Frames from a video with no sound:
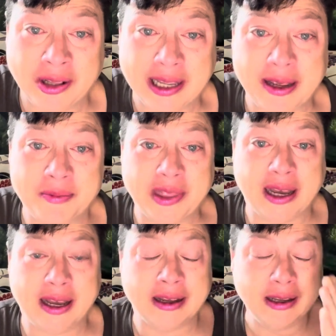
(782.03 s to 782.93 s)
him
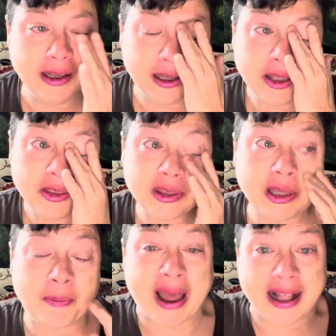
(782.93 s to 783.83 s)

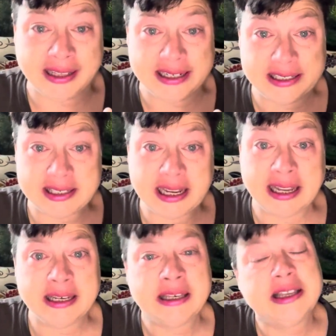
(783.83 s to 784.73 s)
the balance
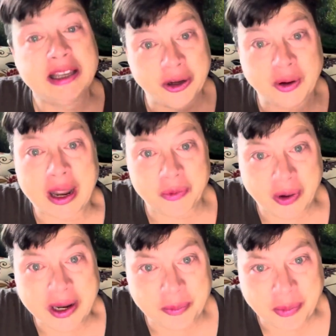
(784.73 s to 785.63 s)
and he'll get
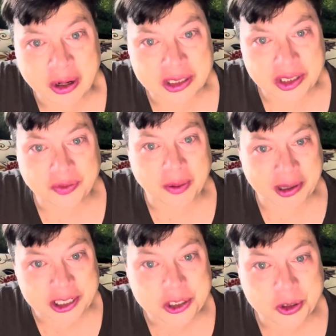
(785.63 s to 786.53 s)
reimbursed from
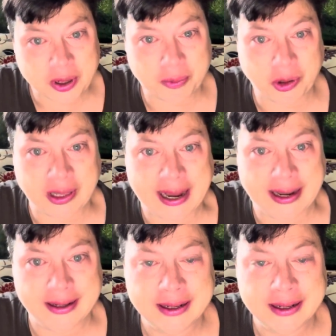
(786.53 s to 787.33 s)
his AAA.